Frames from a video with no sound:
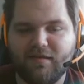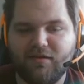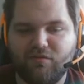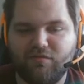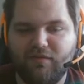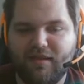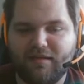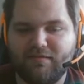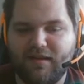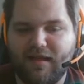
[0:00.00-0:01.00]
goes for
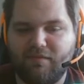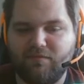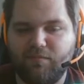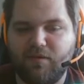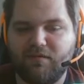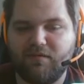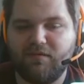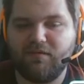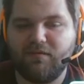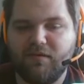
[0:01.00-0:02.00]
less than half the pot
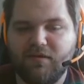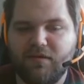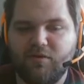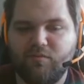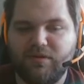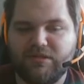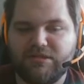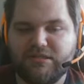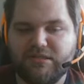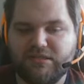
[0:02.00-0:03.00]
here, which
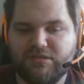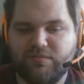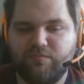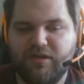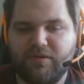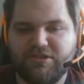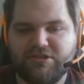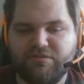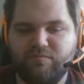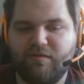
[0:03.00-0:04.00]
is pretty
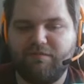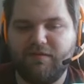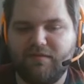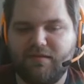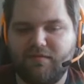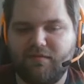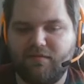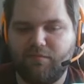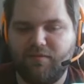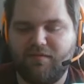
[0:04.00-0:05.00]
much roughly this.
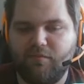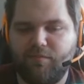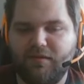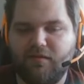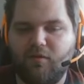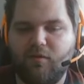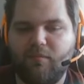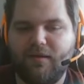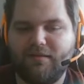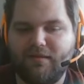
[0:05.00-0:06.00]
It's a bit lower,
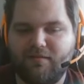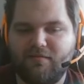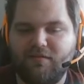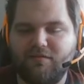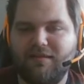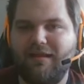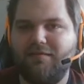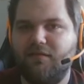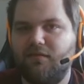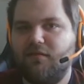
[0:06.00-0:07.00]
but that's
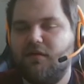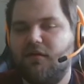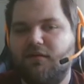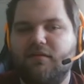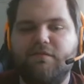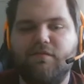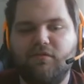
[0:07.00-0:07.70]
like the default